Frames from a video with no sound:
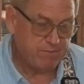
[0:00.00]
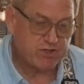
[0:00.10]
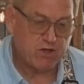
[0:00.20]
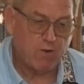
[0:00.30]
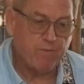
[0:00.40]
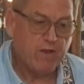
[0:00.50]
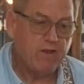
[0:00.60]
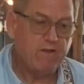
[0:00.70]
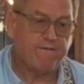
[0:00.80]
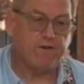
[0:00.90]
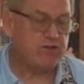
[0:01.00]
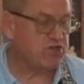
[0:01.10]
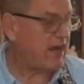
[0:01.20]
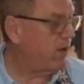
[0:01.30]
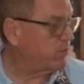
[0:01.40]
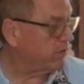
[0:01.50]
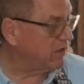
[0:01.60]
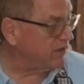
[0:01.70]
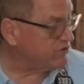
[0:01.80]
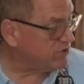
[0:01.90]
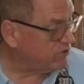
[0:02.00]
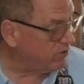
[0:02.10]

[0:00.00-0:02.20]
So the first sound we're going to listen